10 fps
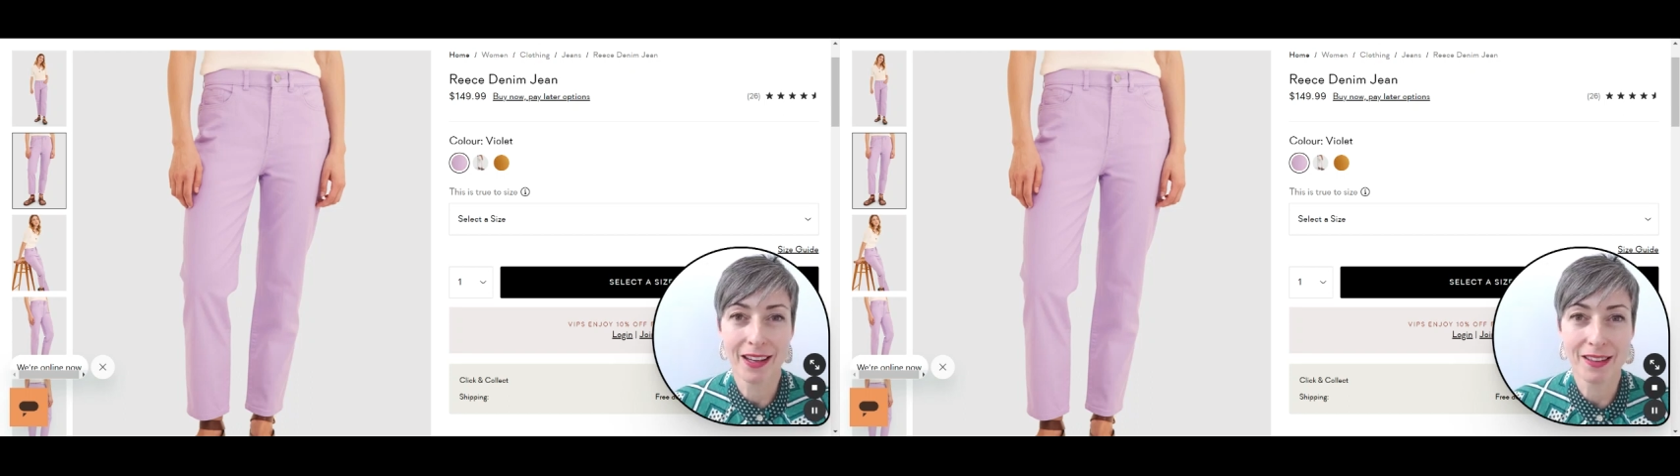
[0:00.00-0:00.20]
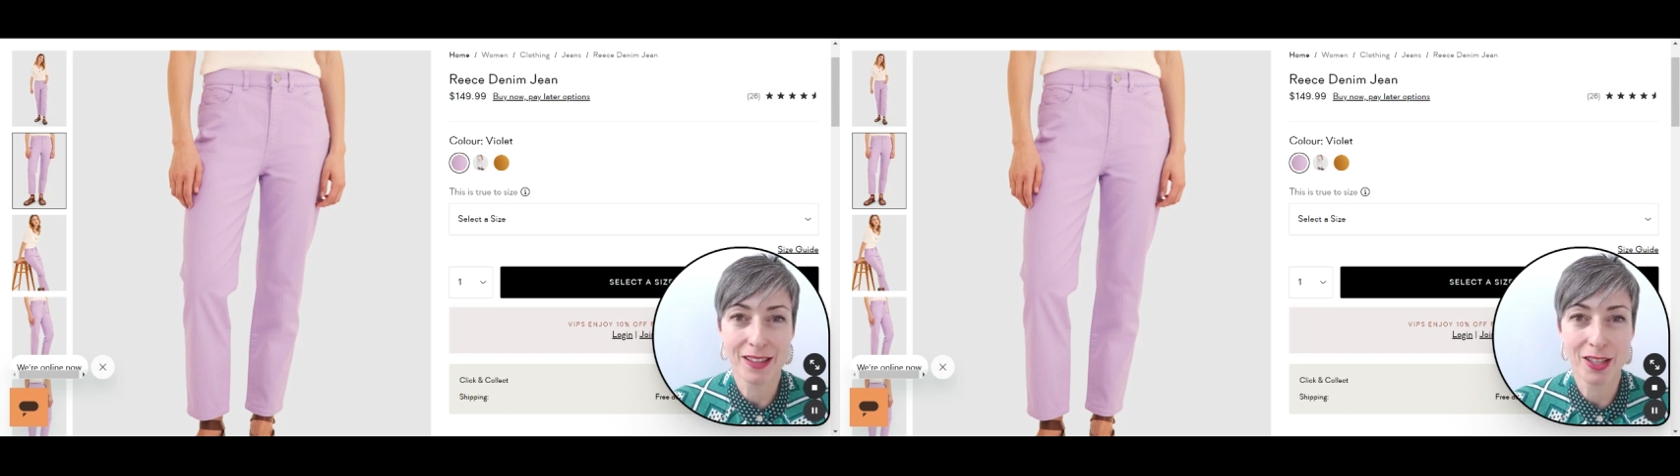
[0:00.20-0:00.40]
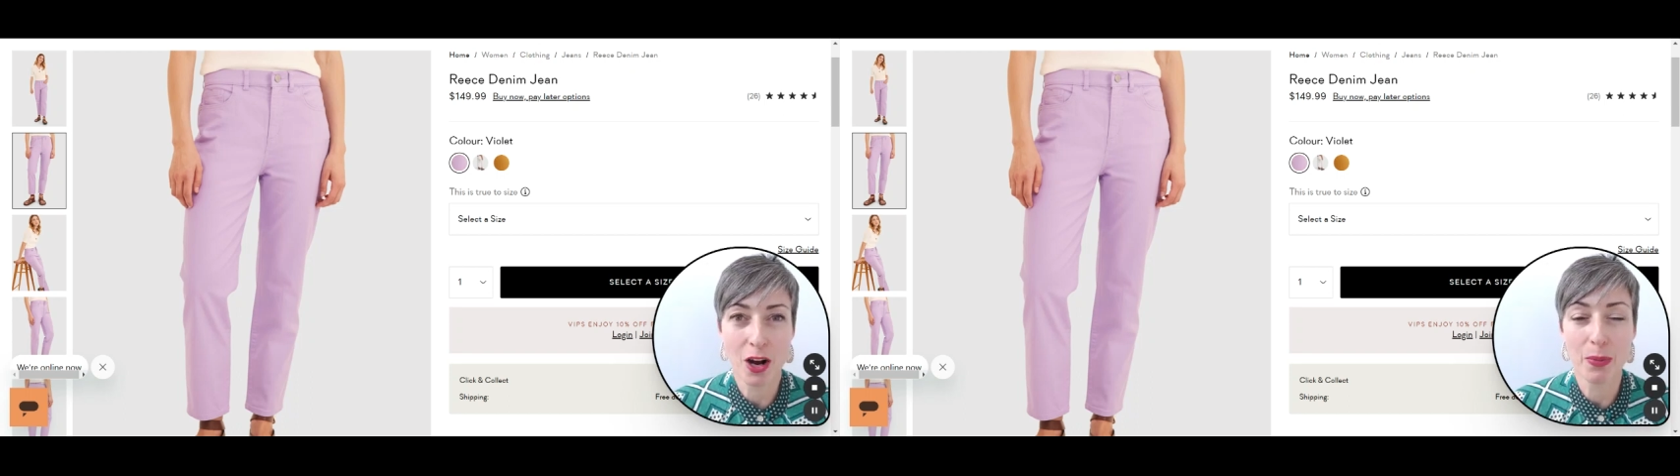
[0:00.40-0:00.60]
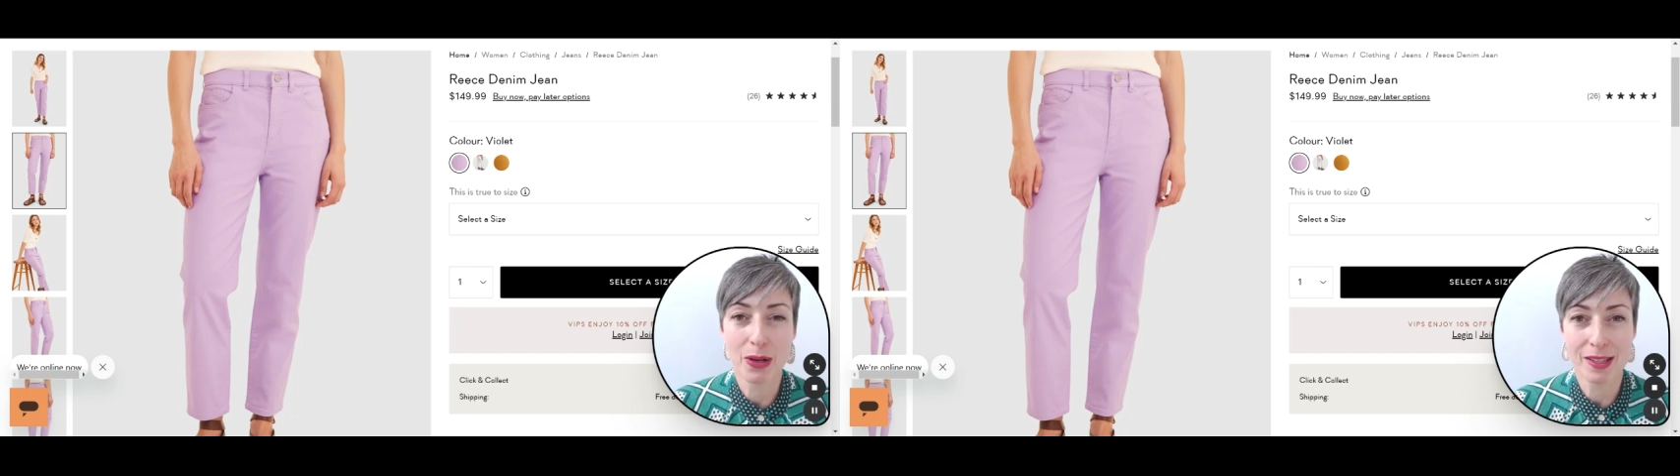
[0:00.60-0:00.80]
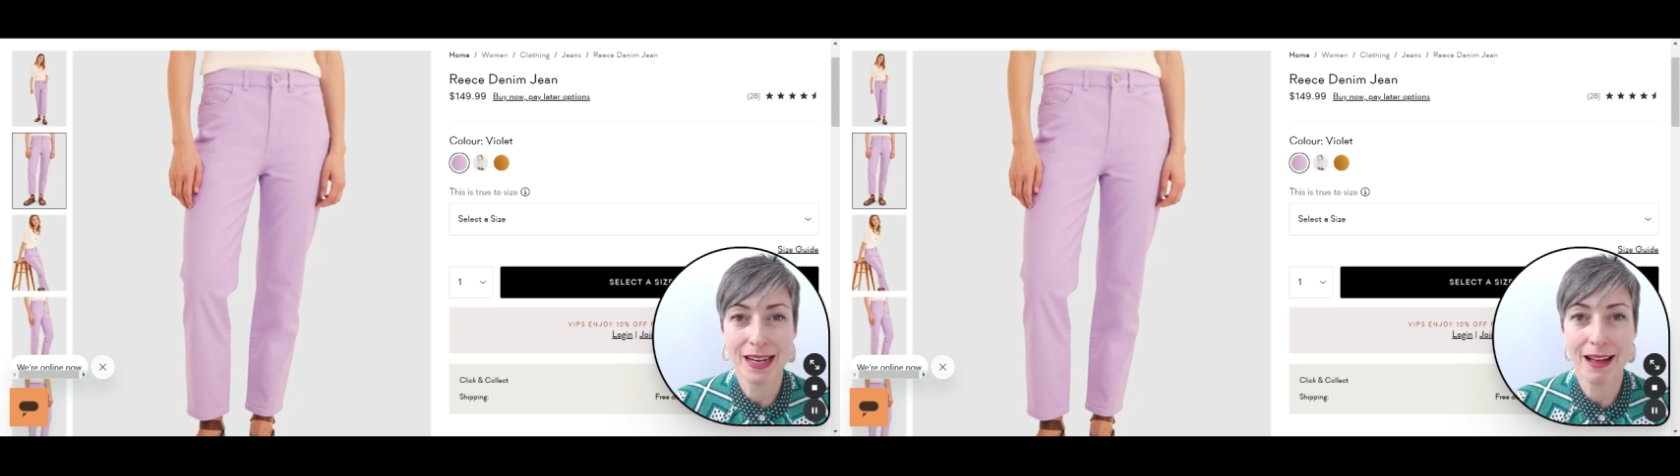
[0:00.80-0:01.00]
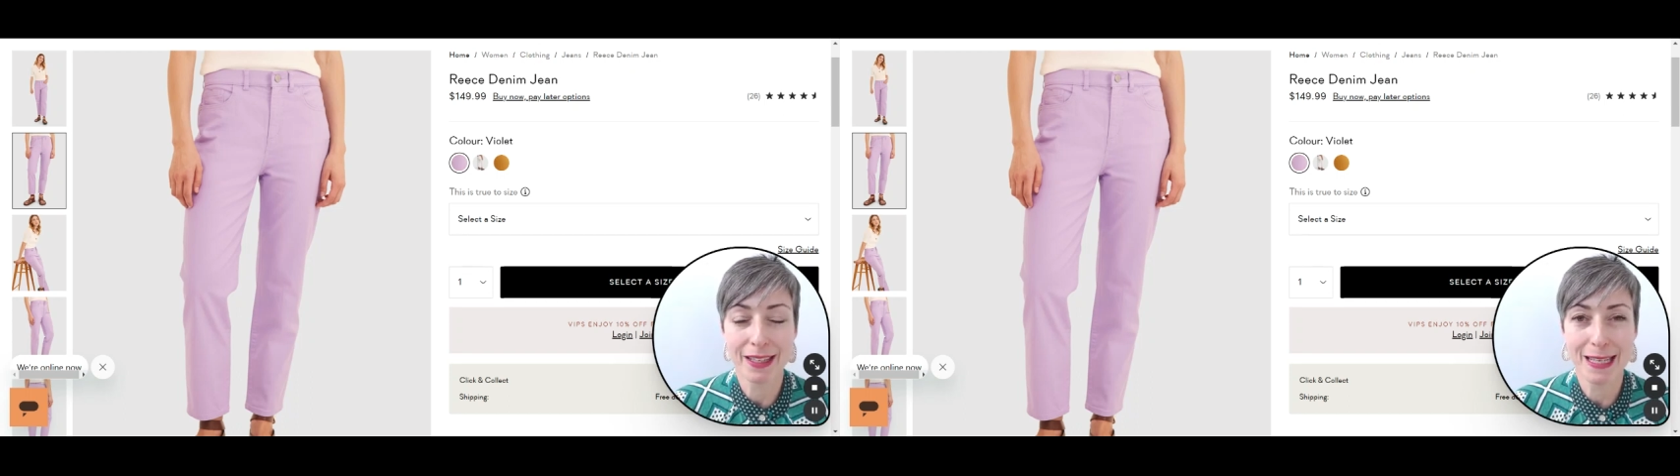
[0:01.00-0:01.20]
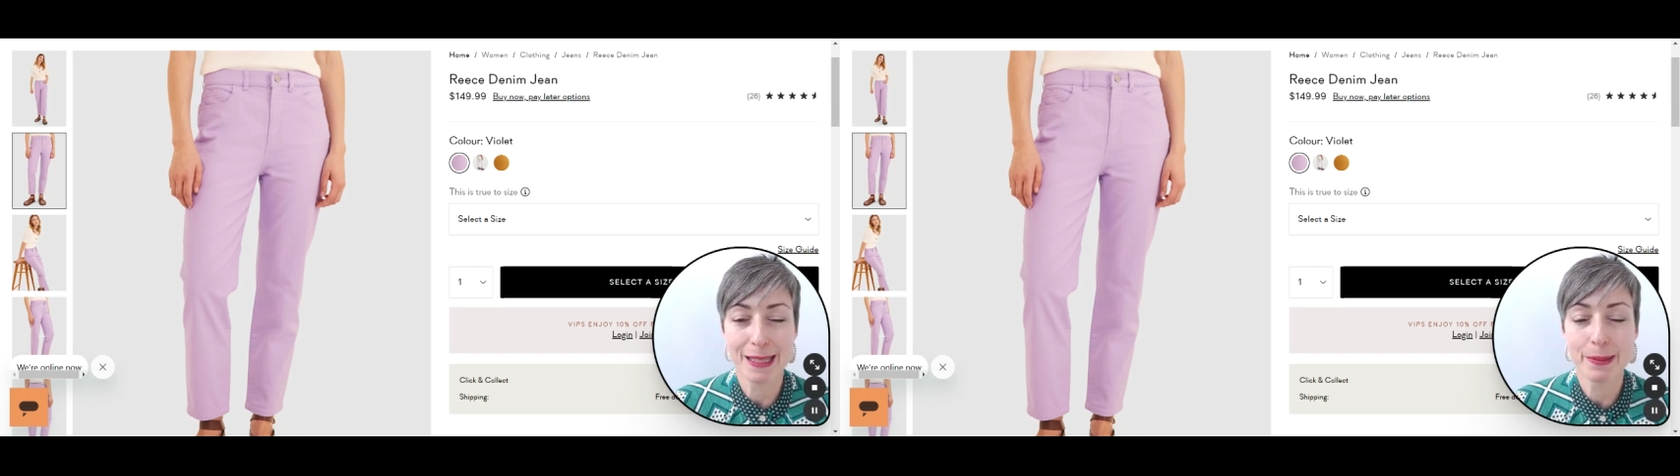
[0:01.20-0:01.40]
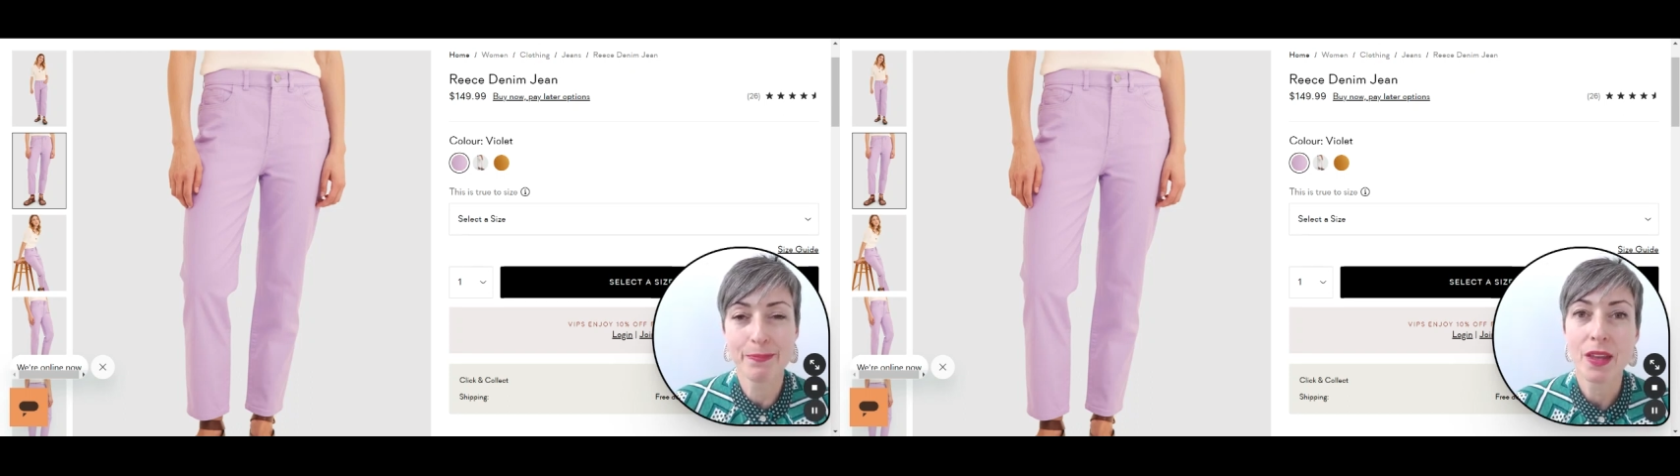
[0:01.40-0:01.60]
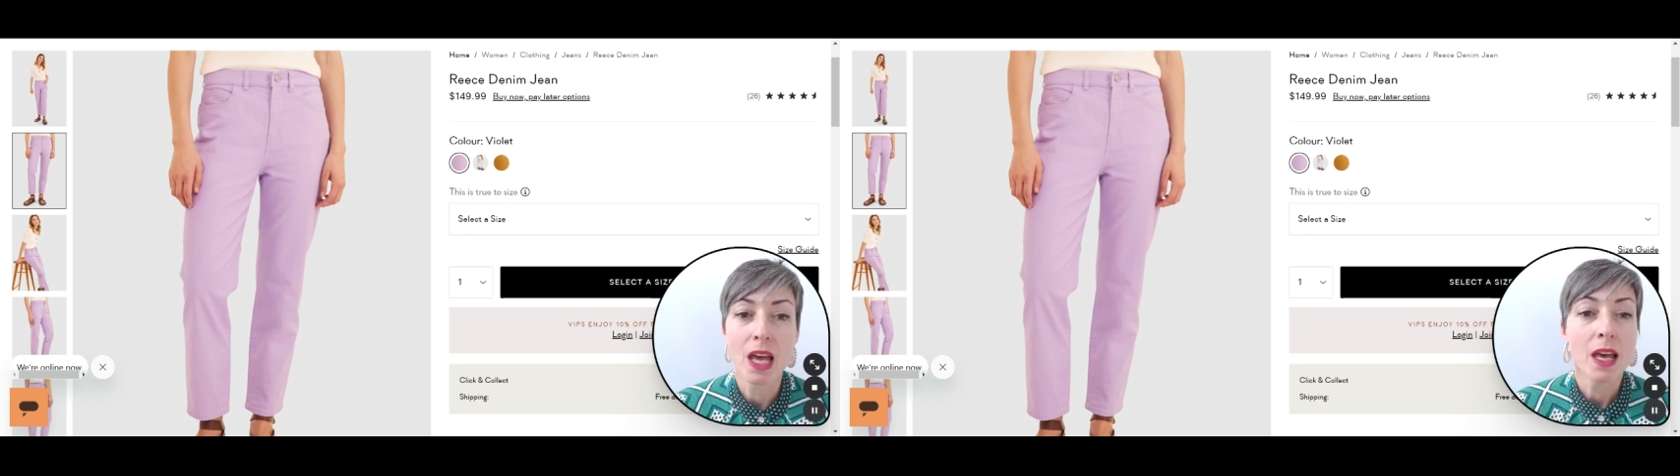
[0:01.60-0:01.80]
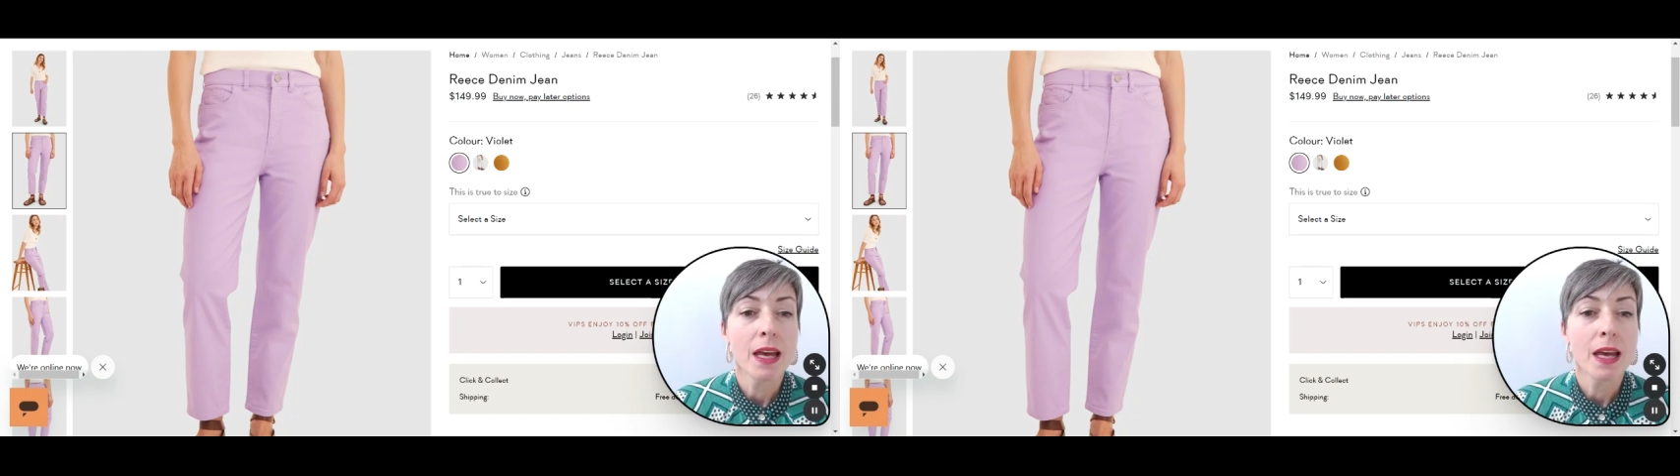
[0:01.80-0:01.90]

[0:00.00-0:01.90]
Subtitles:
elegant style personalities.